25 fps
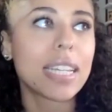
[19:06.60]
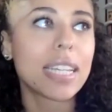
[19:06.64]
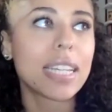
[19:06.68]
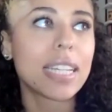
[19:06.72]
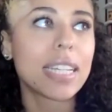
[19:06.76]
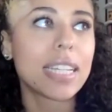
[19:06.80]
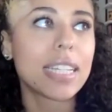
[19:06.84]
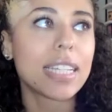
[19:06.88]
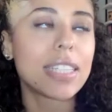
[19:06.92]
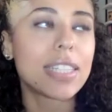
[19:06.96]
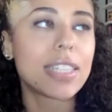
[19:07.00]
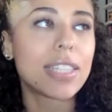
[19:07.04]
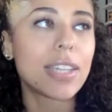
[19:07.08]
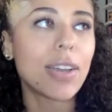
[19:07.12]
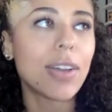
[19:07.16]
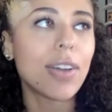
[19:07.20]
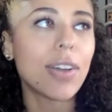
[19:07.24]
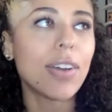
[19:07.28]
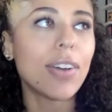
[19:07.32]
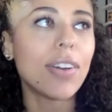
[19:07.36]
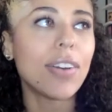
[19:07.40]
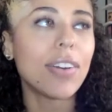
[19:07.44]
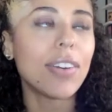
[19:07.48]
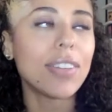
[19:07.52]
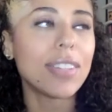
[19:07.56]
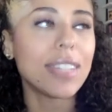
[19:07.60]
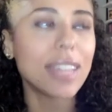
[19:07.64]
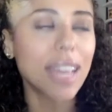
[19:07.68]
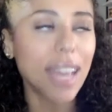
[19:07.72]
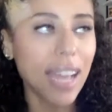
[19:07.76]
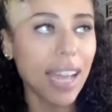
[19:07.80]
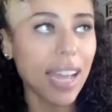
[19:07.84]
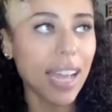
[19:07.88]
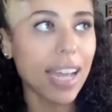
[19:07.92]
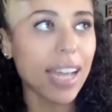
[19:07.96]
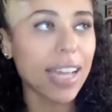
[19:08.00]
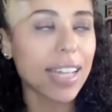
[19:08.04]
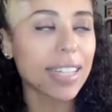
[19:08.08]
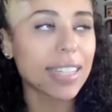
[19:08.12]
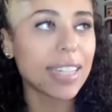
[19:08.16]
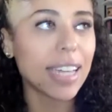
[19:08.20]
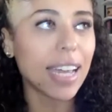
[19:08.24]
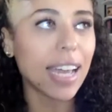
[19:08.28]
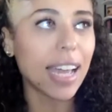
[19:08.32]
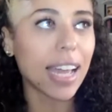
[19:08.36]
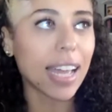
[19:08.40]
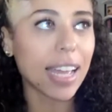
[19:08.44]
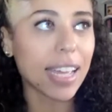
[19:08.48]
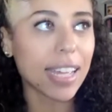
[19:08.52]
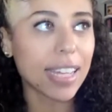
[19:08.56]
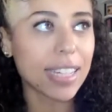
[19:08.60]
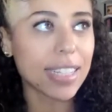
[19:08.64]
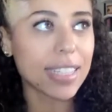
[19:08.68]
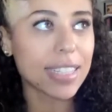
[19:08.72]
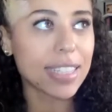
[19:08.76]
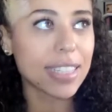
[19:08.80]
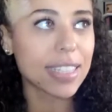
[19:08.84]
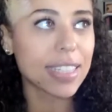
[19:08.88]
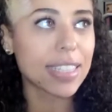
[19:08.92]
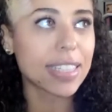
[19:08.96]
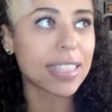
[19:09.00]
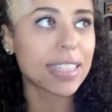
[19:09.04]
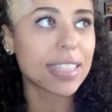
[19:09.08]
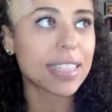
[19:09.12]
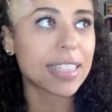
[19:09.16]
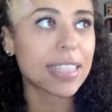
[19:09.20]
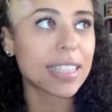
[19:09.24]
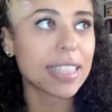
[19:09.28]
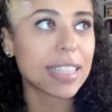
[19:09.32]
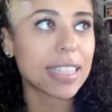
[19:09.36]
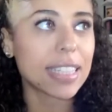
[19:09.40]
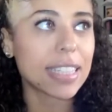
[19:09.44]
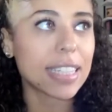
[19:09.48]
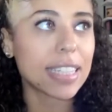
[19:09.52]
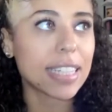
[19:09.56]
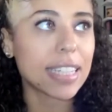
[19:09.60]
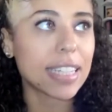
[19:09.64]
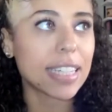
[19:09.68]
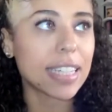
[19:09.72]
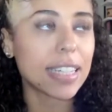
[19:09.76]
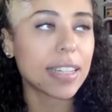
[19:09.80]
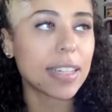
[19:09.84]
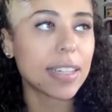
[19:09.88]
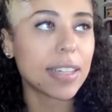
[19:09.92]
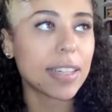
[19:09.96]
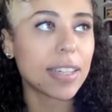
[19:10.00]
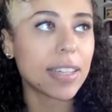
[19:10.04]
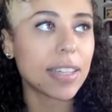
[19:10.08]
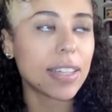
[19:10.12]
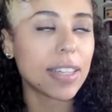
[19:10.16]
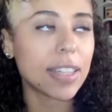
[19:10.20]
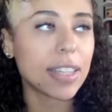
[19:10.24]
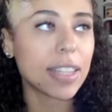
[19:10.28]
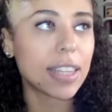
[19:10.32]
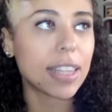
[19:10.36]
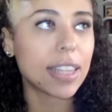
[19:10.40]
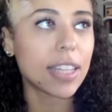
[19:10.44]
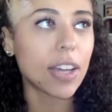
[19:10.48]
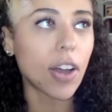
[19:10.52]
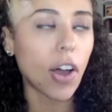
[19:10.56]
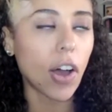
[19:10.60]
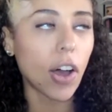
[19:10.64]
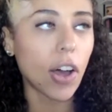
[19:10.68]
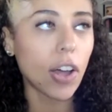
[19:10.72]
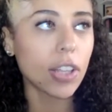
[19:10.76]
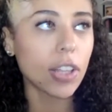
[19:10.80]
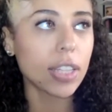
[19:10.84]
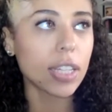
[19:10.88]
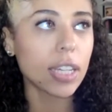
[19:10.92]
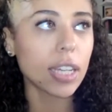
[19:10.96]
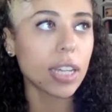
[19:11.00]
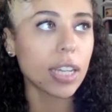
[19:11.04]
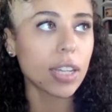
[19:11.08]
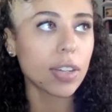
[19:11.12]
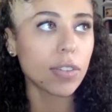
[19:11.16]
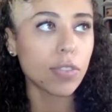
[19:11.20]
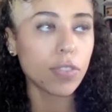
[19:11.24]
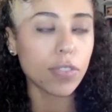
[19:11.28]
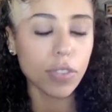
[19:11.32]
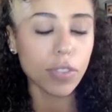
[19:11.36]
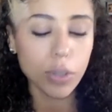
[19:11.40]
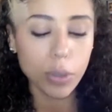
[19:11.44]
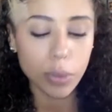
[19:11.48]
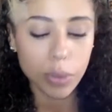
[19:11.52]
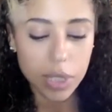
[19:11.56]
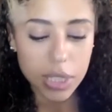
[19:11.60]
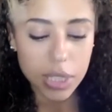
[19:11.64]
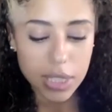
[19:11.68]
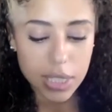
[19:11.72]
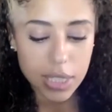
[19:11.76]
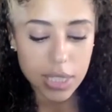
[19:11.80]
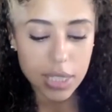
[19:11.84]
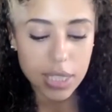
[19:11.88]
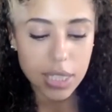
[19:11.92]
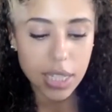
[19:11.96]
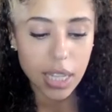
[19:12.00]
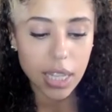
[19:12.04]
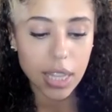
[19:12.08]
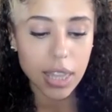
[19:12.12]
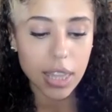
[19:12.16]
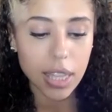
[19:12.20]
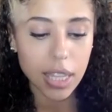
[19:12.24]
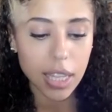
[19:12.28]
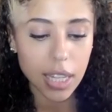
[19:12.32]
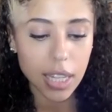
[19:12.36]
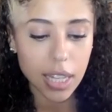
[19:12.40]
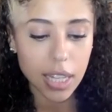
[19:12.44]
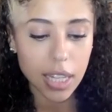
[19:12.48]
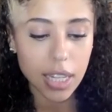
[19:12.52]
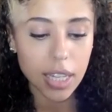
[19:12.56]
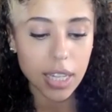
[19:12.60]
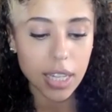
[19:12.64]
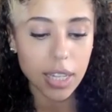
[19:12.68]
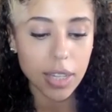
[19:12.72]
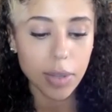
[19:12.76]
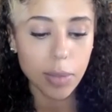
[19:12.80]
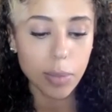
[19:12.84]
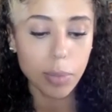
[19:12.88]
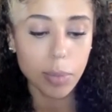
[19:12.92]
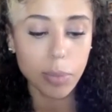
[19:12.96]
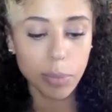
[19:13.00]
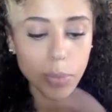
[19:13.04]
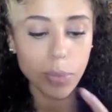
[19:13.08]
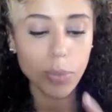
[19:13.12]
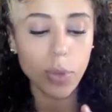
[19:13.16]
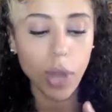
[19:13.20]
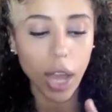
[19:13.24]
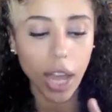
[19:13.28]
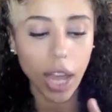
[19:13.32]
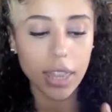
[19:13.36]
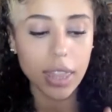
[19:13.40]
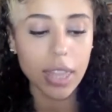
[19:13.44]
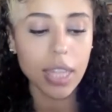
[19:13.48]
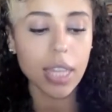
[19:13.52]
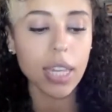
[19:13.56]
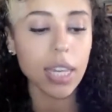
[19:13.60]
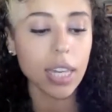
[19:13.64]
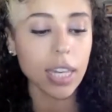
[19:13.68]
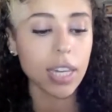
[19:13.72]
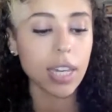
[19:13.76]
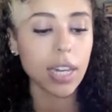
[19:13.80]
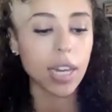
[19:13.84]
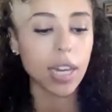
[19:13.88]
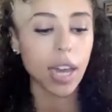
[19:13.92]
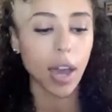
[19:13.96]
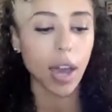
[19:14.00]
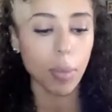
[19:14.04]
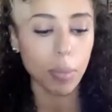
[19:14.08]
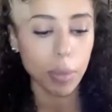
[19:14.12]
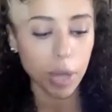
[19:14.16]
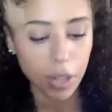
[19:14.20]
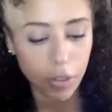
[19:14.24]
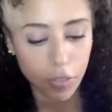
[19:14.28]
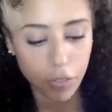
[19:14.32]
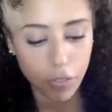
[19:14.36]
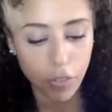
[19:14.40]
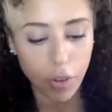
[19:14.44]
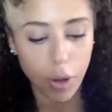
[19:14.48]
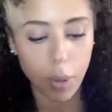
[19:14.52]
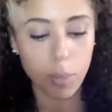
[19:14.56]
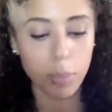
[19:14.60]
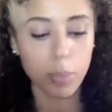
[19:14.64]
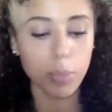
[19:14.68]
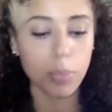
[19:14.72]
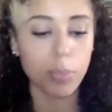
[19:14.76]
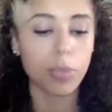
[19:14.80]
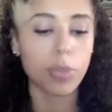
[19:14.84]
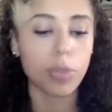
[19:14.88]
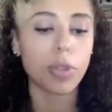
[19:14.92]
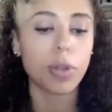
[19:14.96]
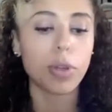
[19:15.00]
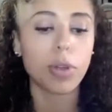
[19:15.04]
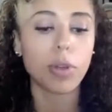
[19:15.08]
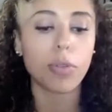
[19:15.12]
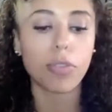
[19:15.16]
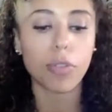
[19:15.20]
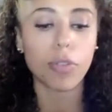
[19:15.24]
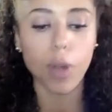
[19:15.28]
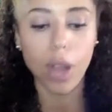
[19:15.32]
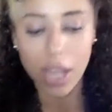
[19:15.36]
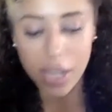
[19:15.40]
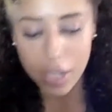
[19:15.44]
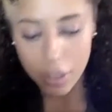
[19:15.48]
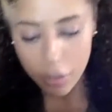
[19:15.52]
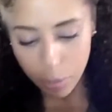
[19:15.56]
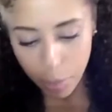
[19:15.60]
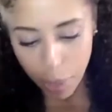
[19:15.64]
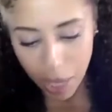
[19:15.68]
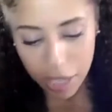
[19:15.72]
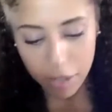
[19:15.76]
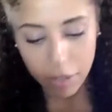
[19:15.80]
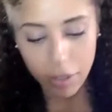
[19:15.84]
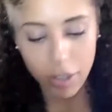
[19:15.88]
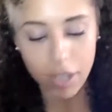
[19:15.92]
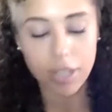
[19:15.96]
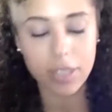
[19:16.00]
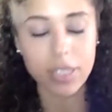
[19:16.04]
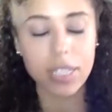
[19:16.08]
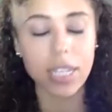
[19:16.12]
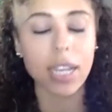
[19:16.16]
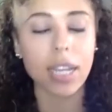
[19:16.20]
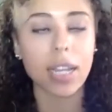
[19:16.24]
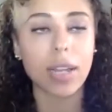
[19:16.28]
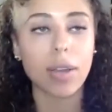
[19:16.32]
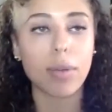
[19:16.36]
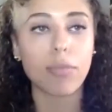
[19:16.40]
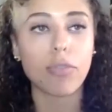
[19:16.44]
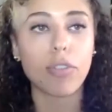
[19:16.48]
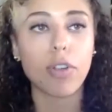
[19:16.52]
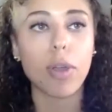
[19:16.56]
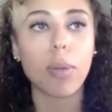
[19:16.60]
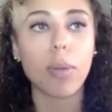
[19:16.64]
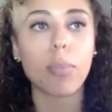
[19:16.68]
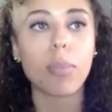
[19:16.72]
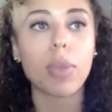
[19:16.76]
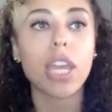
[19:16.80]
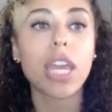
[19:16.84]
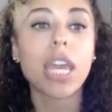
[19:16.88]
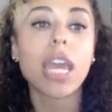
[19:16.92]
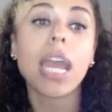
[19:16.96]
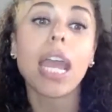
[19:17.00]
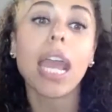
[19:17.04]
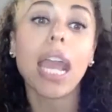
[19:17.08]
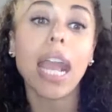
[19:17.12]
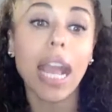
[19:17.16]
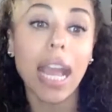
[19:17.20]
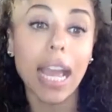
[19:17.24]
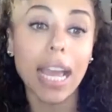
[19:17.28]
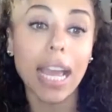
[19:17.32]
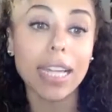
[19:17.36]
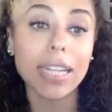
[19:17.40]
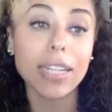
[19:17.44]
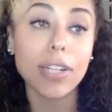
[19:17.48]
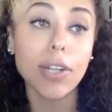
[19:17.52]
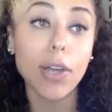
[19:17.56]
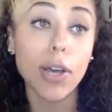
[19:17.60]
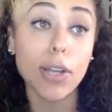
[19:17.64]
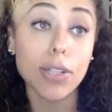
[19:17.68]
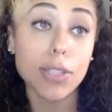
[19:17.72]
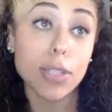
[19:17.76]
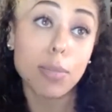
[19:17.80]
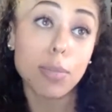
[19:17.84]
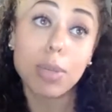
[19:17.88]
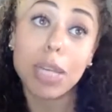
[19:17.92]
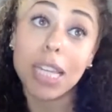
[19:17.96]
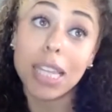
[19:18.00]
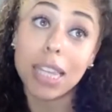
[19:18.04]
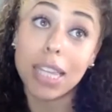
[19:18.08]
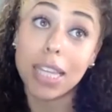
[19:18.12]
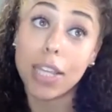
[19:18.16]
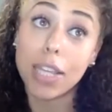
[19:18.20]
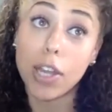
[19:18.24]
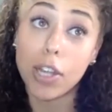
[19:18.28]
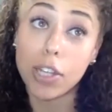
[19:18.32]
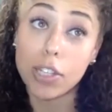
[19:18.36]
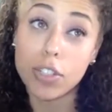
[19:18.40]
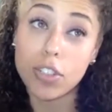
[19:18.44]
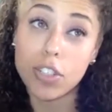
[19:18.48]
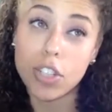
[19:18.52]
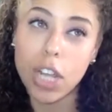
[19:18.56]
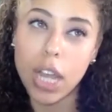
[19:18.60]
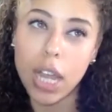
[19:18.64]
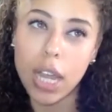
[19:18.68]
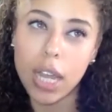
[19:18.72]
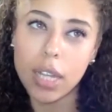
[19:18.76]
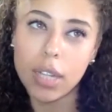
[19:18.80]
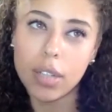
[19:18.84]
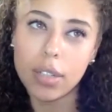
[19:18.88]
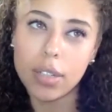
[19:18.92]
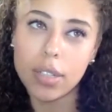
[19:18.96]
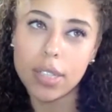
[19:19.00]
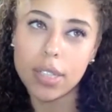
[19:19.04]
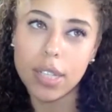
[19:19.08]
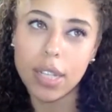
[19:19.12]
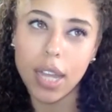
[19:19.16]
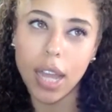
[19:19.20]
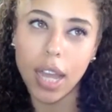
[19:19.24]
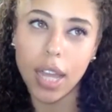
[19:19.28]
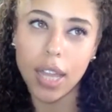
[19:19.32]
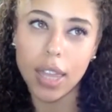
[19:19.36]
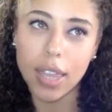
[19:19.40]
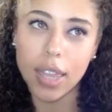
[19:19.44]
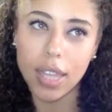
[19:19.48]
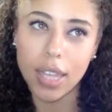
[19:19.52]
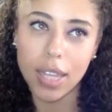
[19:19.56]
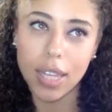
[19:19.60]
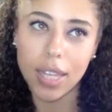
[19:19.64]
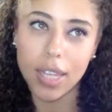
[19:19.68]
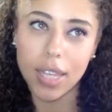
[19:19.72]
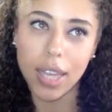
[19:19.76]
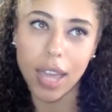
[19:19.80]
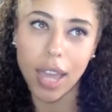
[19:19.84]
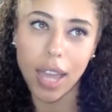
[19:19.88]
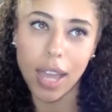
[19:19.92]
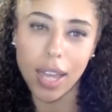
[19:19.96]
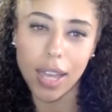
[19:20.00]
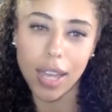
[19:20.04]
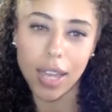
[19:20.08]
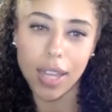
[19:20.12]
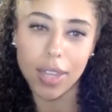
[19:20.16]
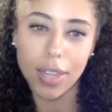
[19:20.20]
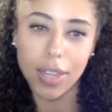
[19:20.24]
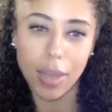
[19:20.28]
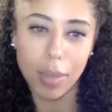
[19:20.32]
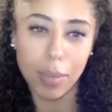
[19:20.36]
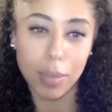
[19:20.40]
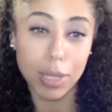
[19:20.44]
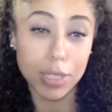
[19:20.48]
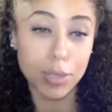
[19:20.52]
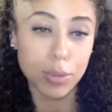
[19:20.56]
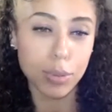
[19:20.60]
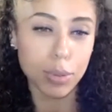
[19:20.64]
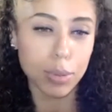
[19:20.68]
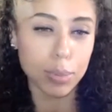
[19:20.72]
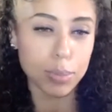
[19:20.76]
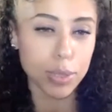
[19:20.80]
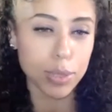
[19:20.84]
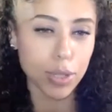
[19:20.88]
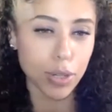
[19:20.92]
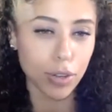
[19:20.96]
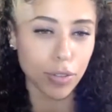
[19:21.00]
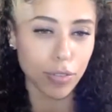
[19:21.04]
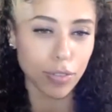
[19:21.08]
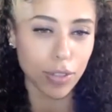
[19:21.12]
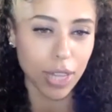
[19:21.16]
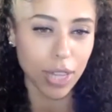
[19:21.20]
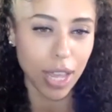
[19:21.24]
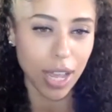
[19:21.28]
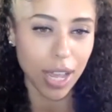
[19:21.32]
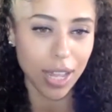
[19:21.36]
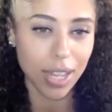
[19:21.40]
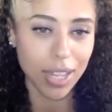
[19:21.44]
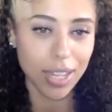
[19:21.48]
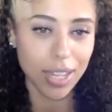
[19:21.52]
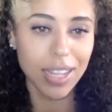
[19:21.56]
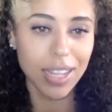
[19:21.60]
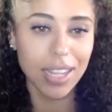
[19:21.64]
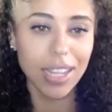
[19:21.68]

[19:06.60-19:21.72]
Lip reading: So yeah, it's all the influences. I think coming from the variety of backgrounds I come from, and also being the youngest child, I think that makes you observe a lot.